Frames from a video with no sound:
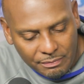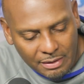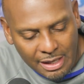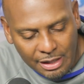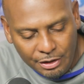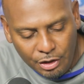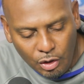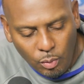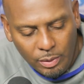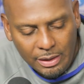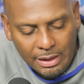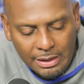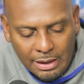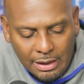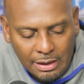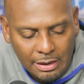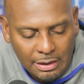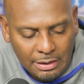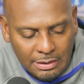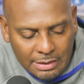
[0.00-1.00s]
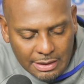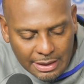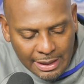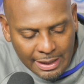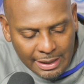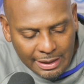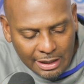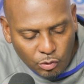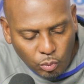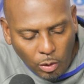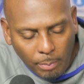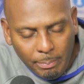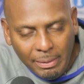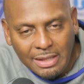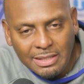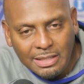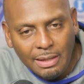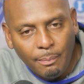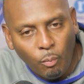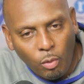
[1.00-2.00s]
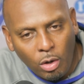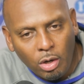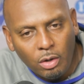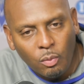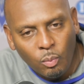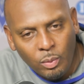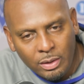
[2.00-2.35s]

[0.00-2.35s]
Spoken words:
and do what he does, and that's what makes him work